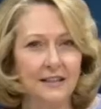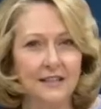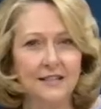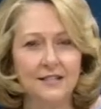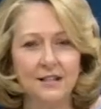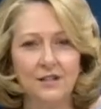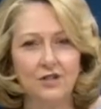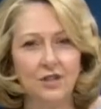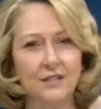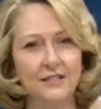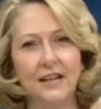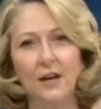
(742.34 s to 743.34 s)
is
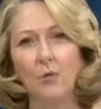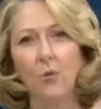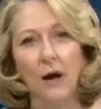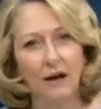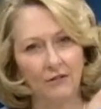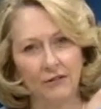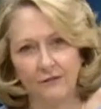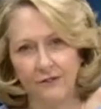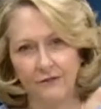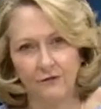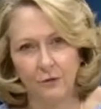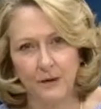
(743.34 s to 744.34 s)
just a wealth of
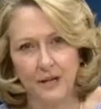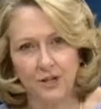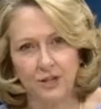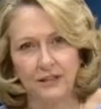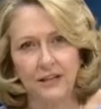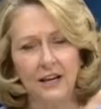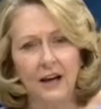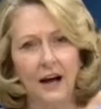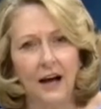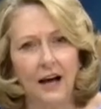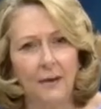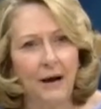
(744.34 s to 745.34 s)
information.
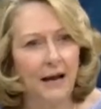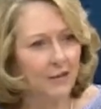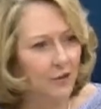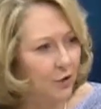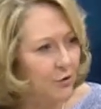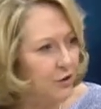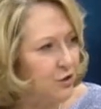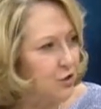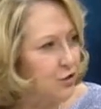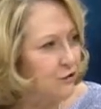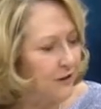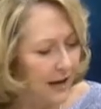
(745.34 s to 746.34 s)
I know that
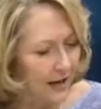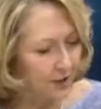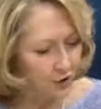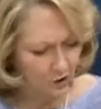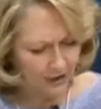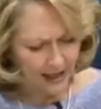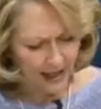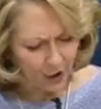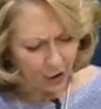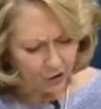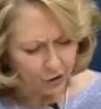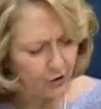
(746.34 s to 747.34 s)
you've got your
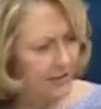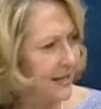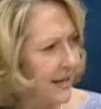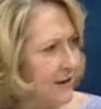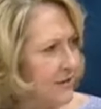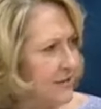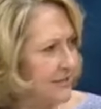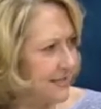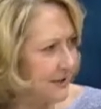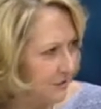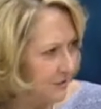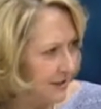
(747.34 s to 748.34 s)
elder care
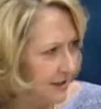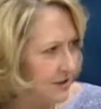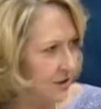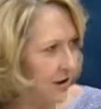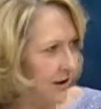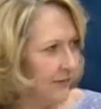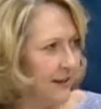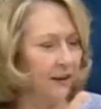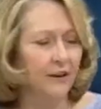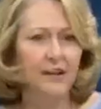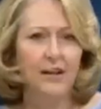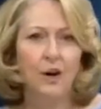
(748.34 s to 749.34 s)
series on
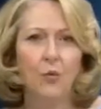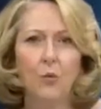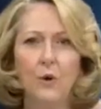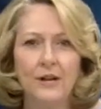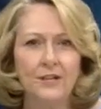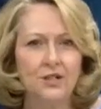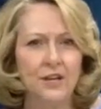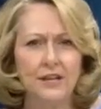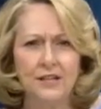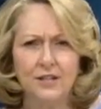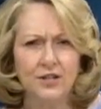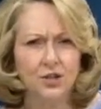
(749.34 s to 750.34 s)
there, which
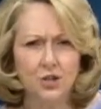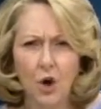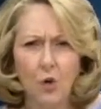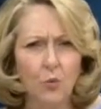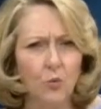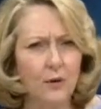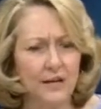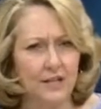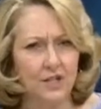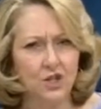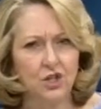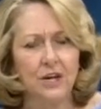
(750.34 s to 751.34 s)
is so
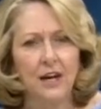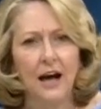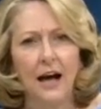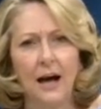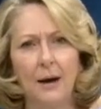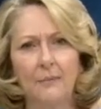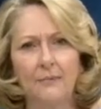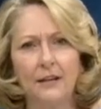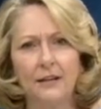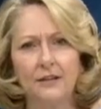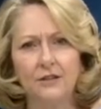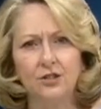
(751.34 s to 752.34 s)
rich.
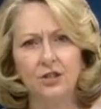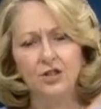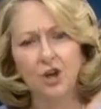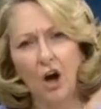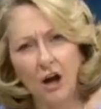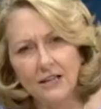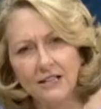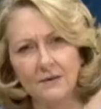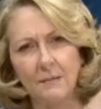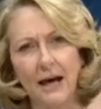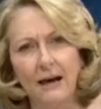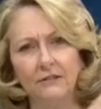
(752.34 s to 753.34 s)
She talks
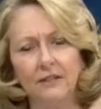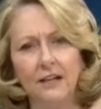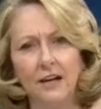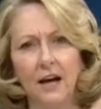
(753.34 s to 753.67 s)
about